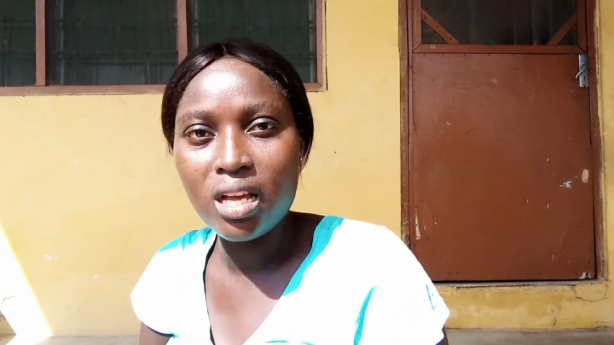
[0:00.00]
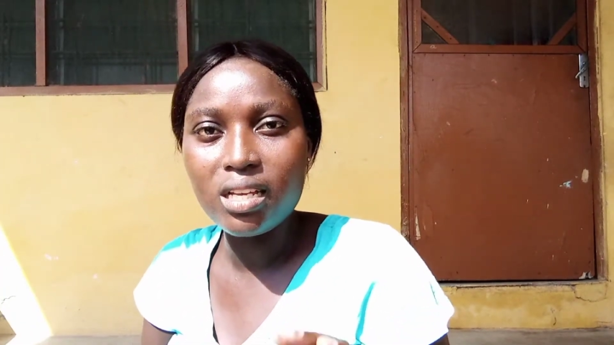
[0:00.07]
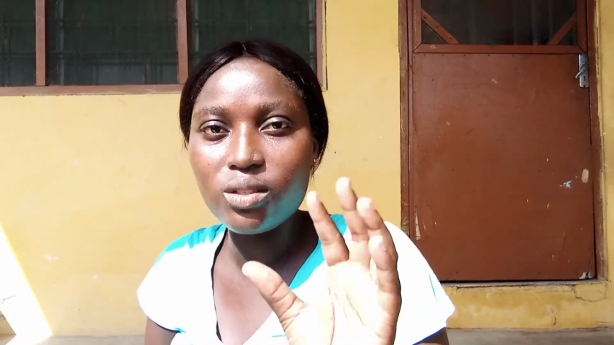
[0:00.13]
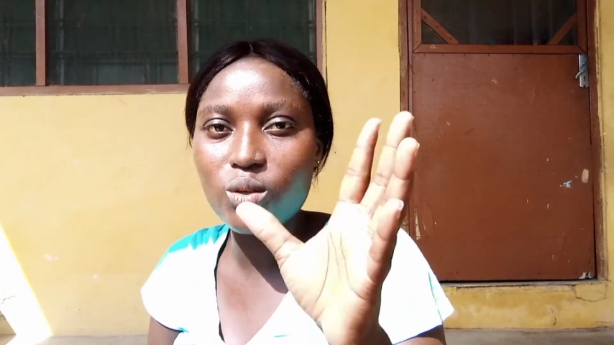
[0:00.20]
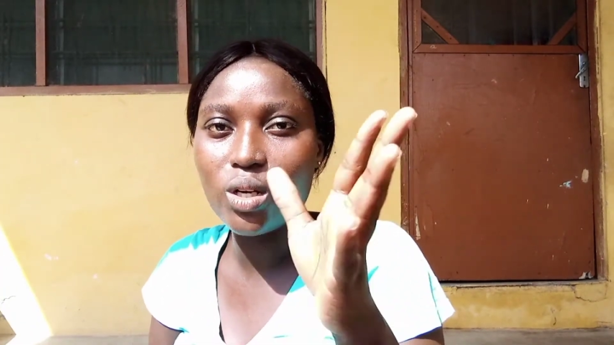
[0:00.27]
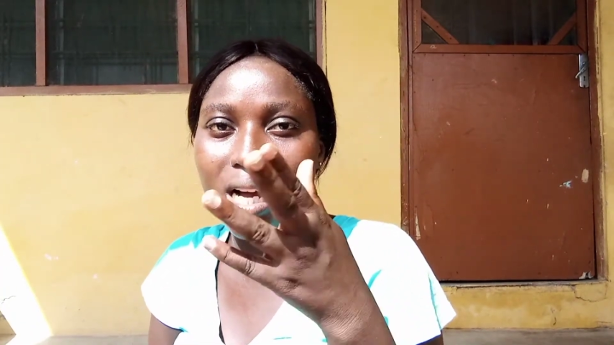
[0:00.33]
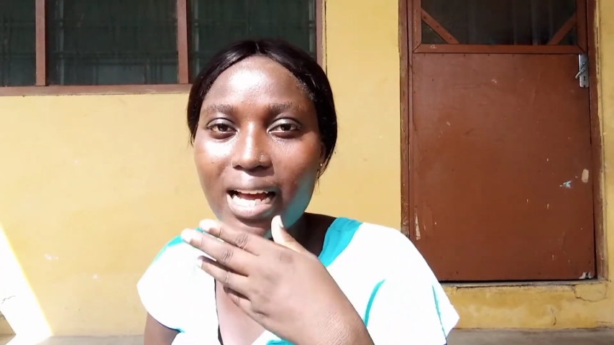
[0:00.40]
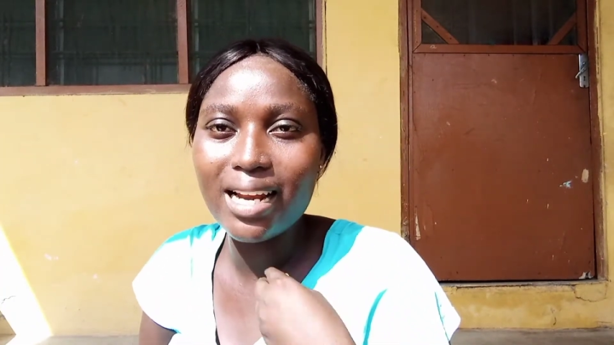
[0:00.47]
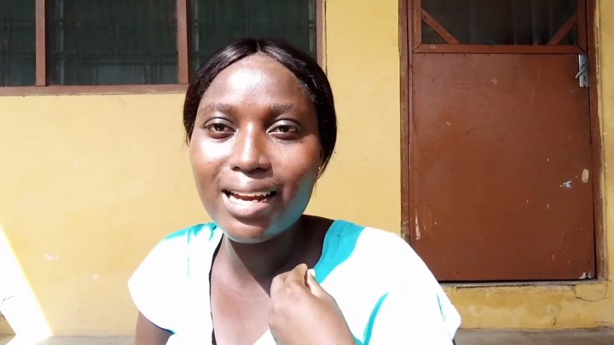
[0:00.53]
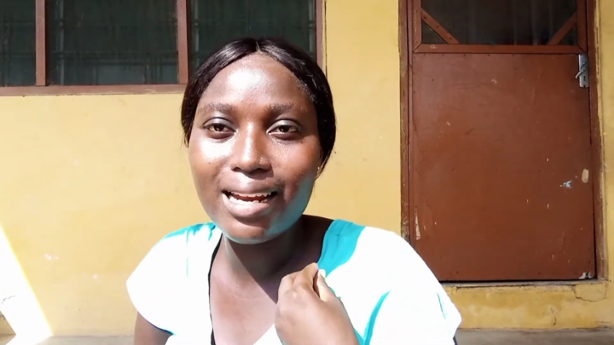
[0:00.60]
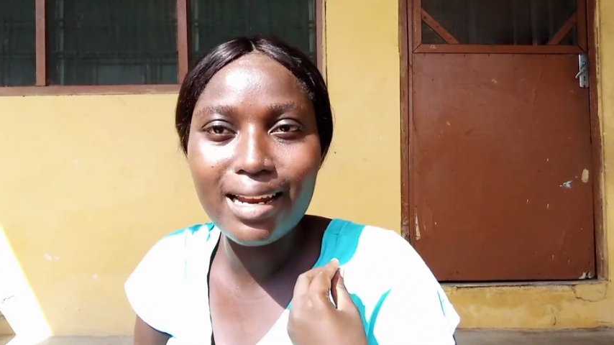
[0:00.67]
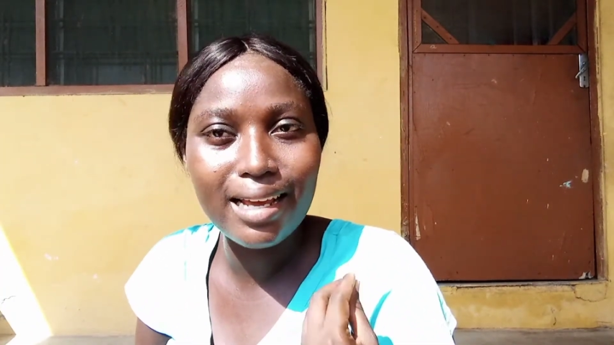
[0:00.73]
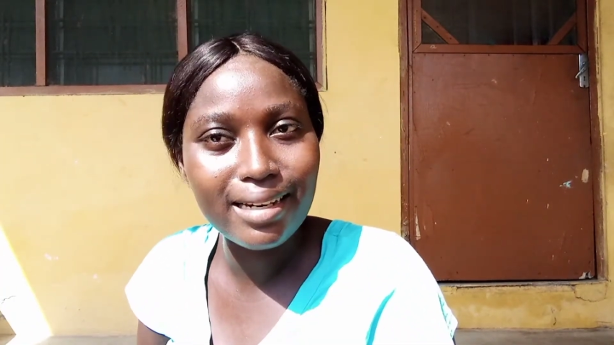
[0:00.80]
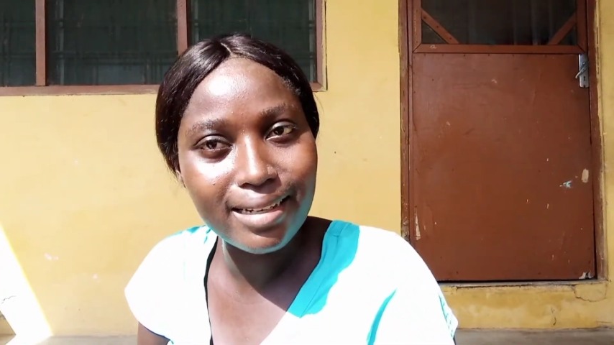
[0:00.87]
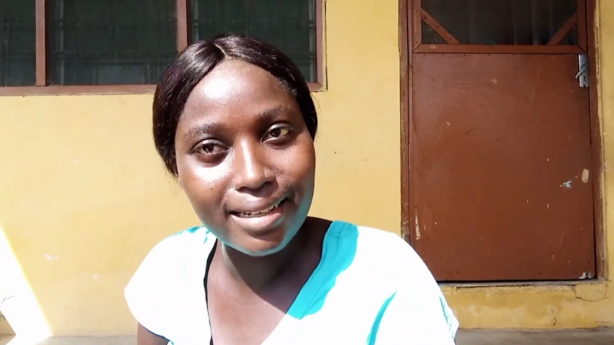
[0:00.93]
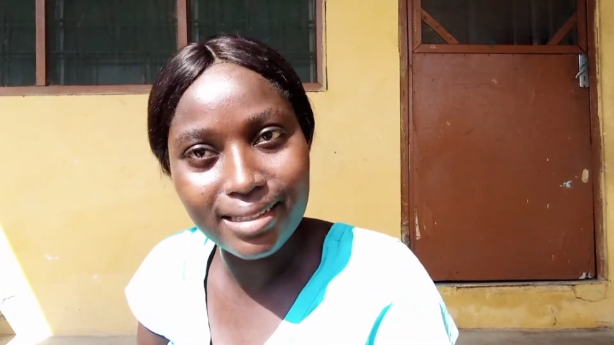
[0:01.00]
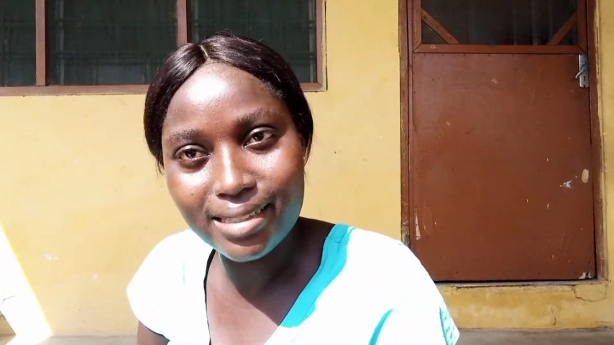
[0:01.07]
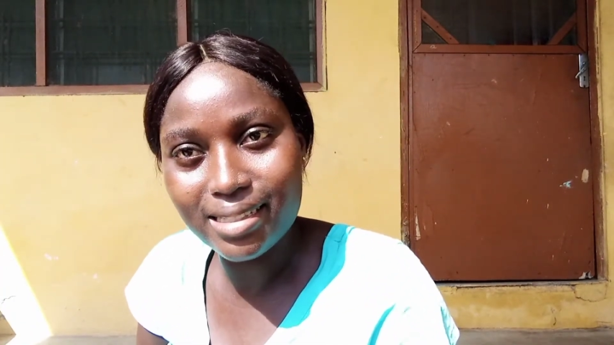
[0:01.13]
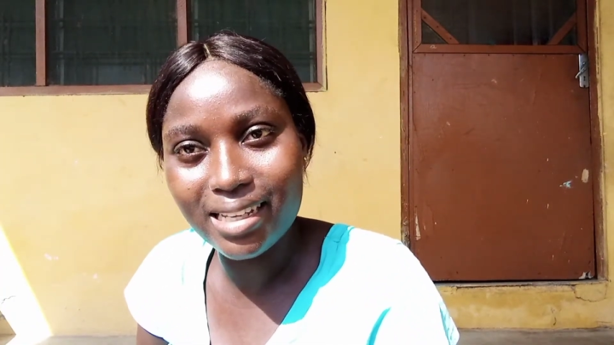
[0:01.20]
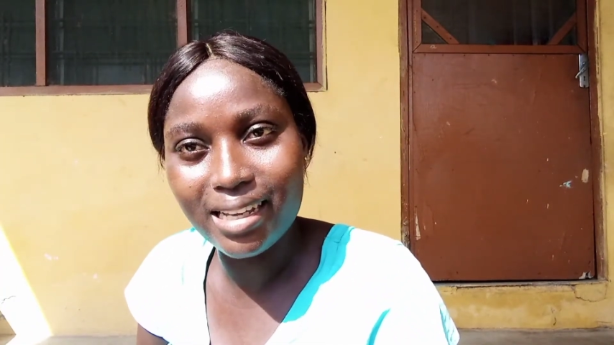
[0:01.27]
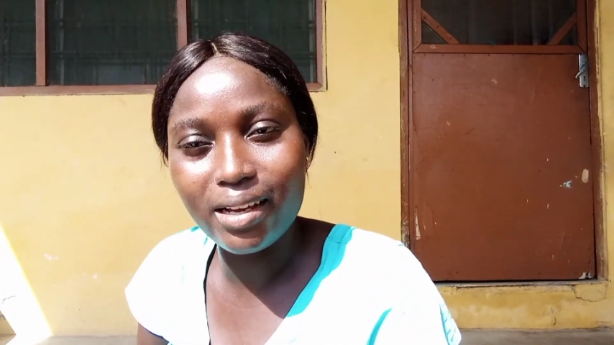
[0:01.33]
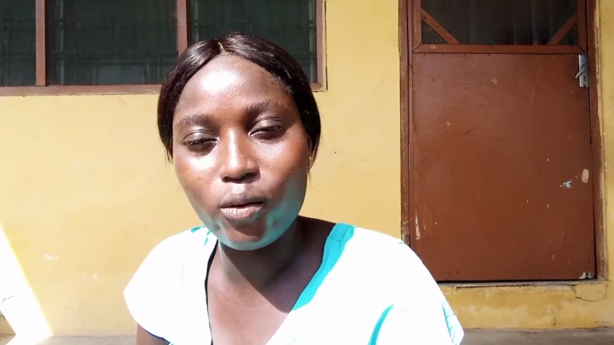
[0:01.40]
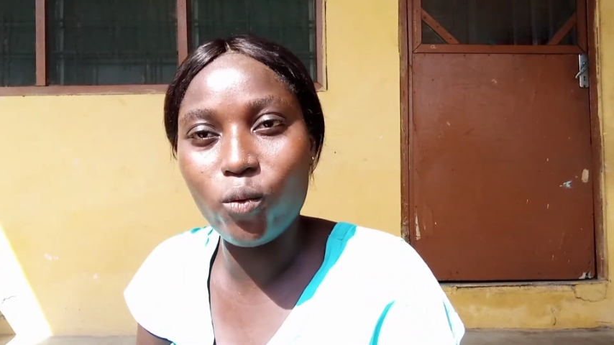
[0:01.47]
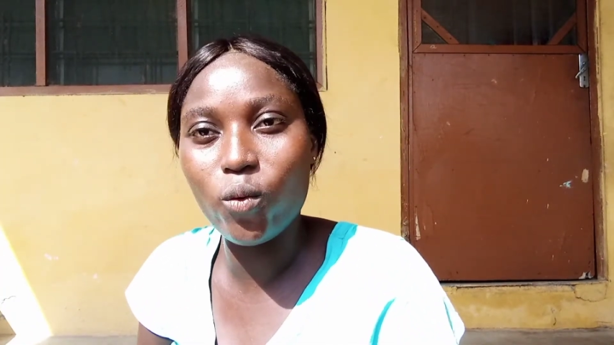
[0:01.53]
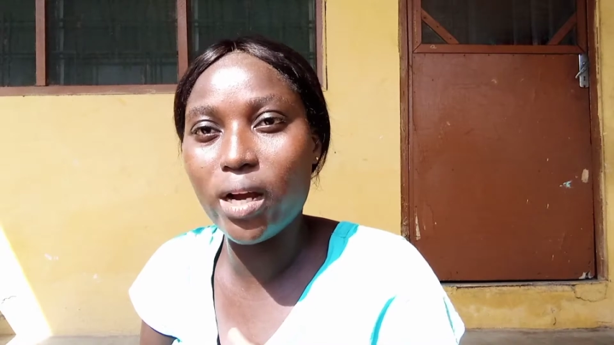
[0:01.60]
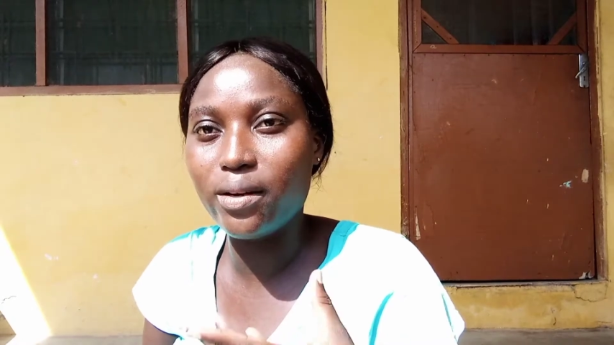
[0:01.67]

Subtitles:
You can learn it and go